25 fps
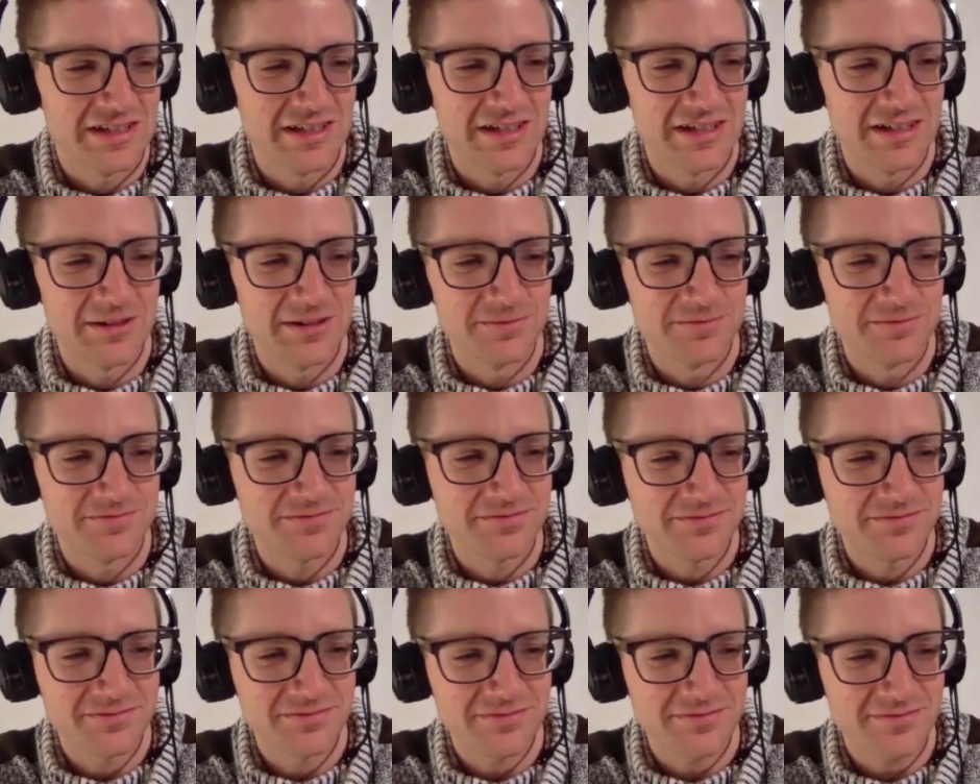
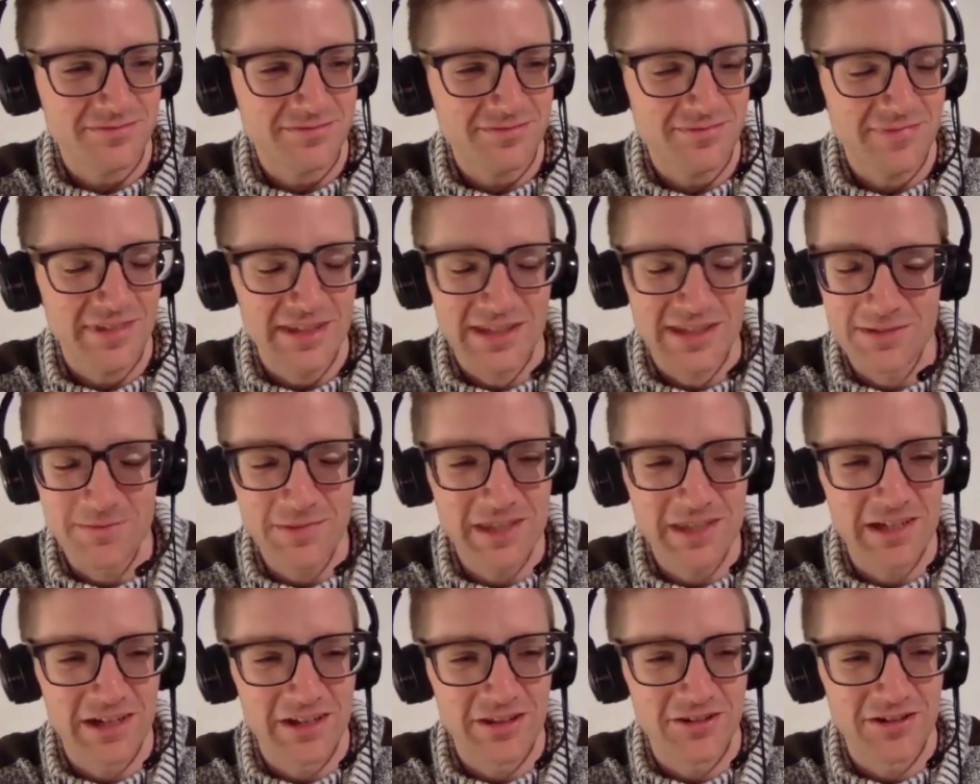Some
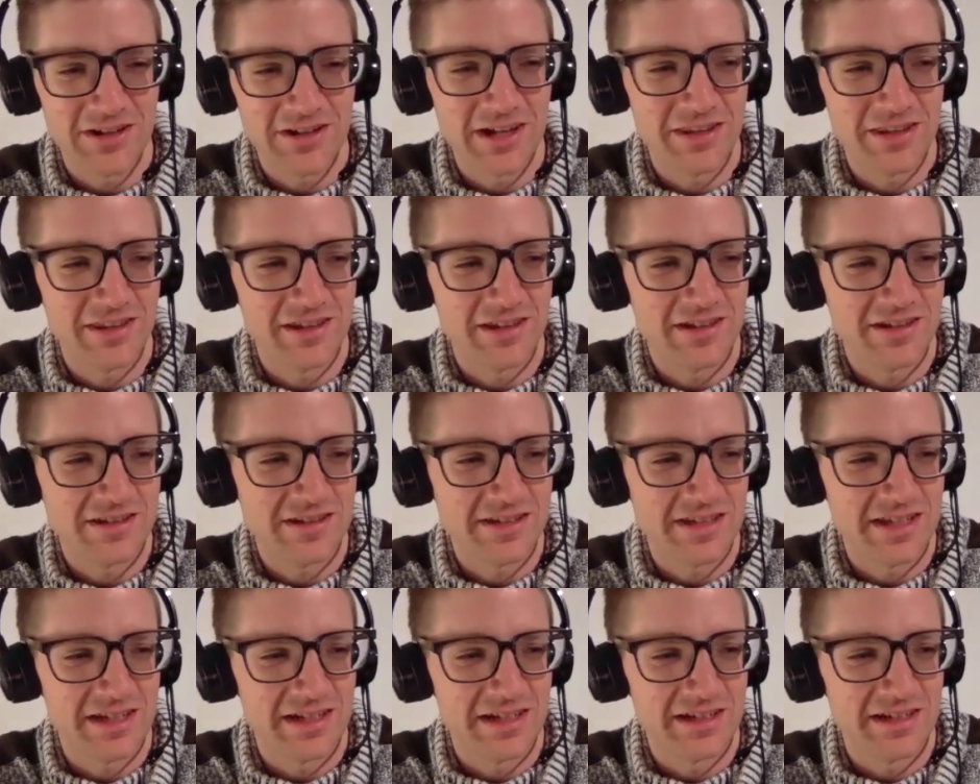of the other odd
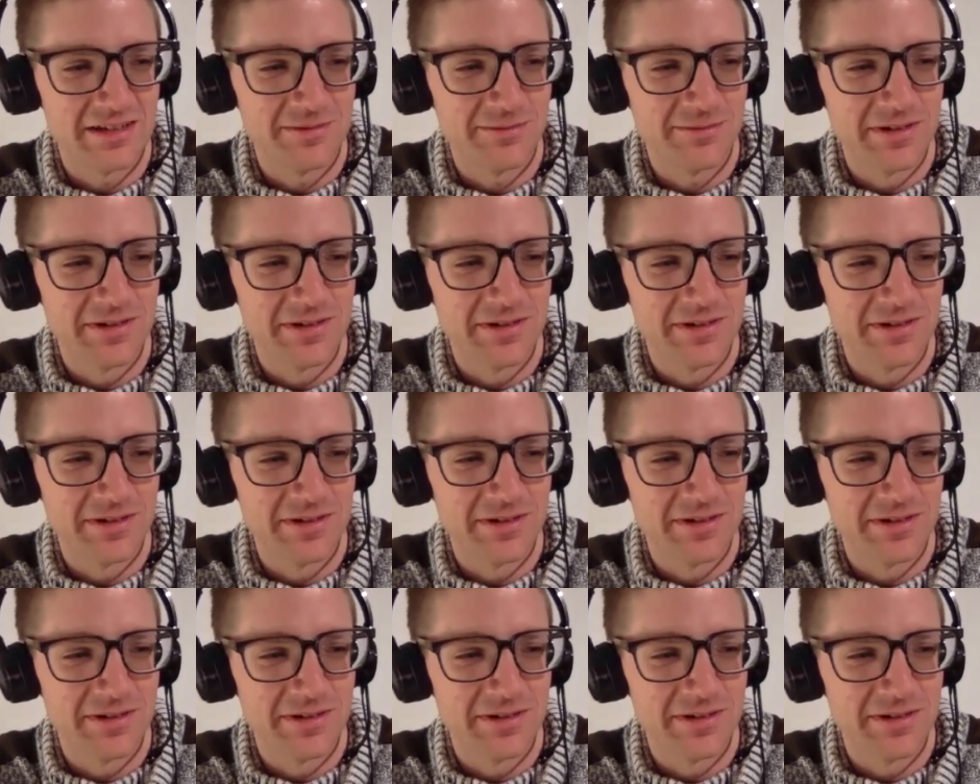things that